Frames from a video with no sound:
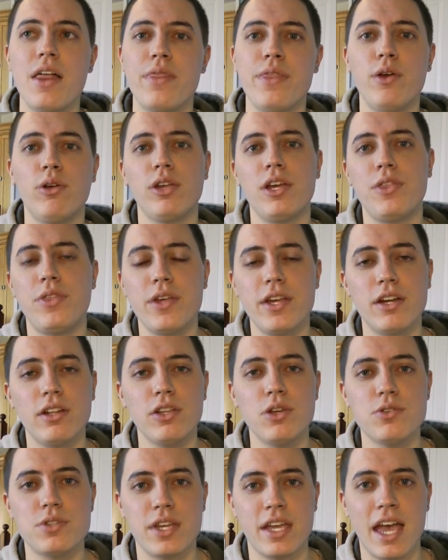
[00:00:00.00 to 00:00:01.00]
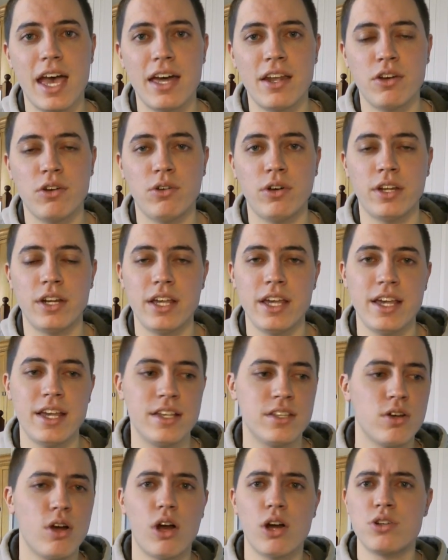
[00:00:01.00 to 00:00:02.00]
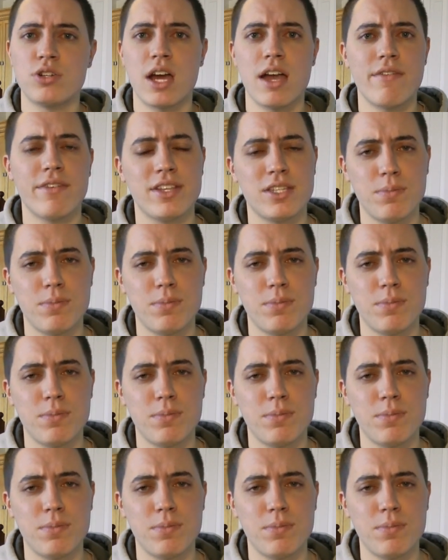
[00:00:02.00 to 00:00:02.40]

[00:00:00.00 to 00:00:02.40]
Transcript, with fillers: The only thing you're losing out on is hard drive